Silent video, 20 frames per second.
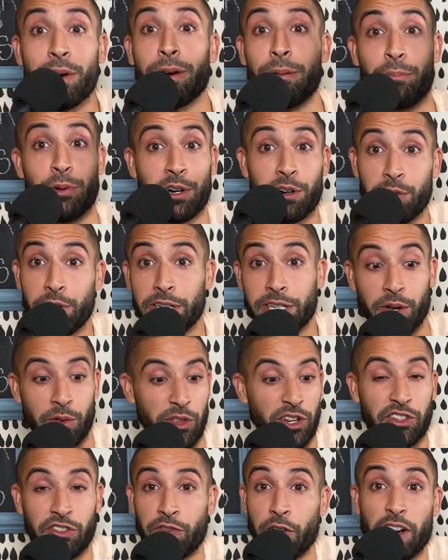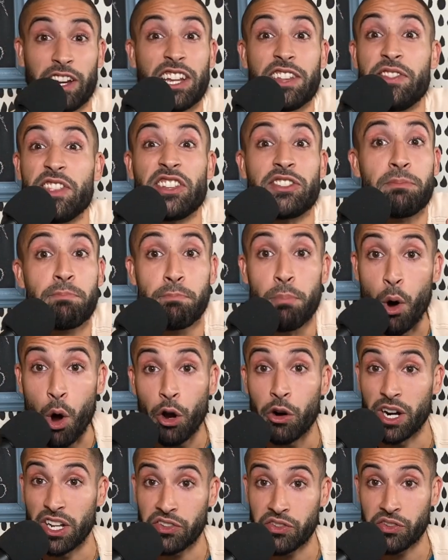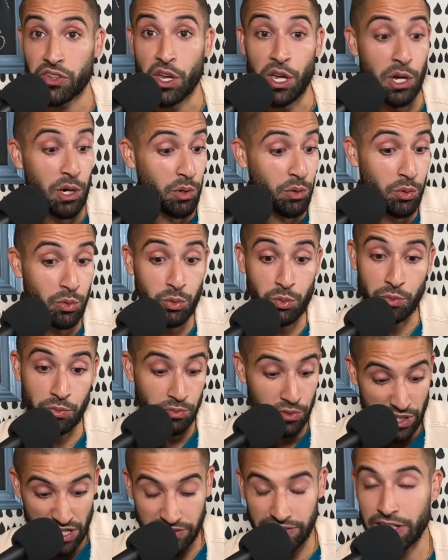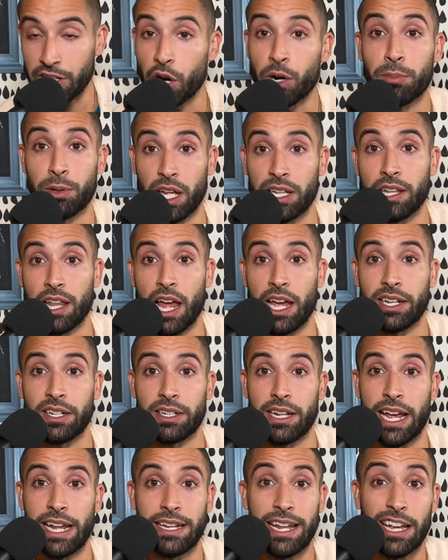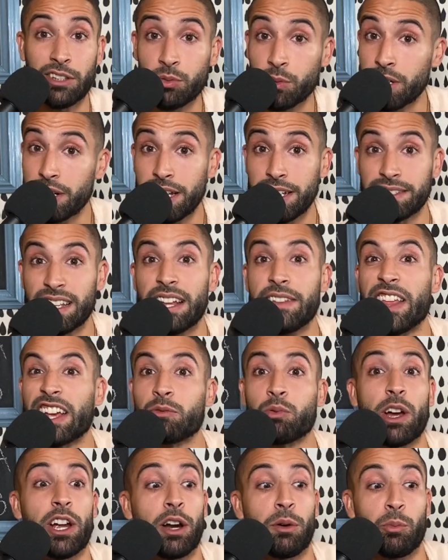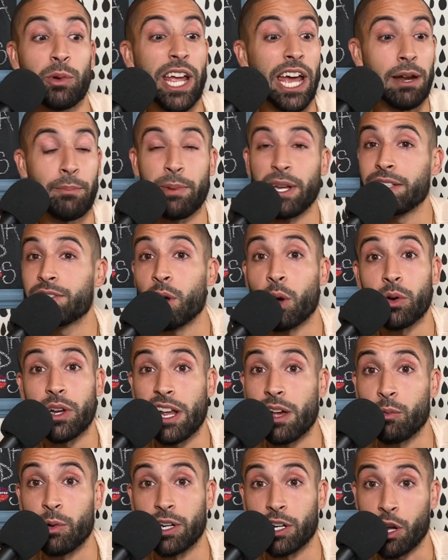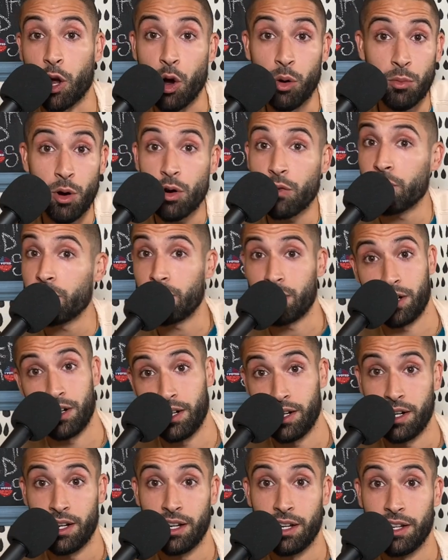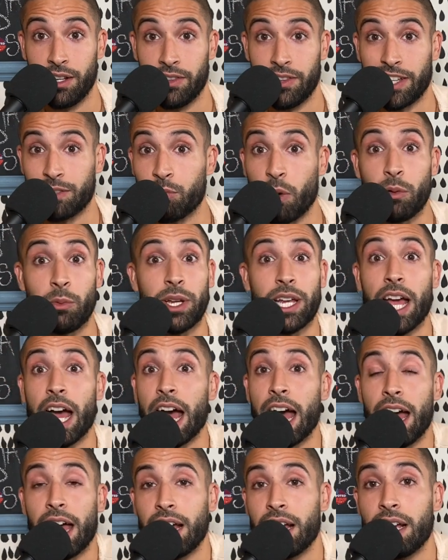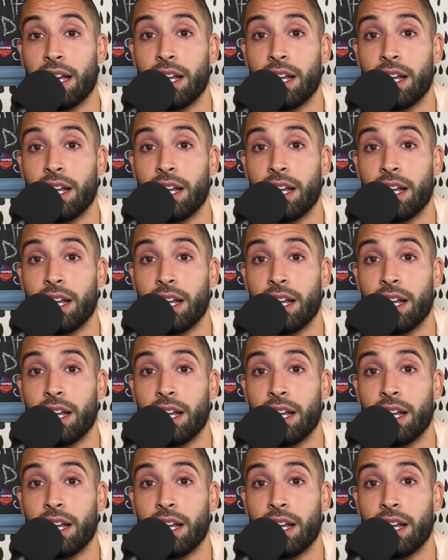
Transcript: and Puerto Rico. There's fucking this Boris who is in our bloodline, and that's what it is. That's why our, we got a big toenail with a comb over. That's why we got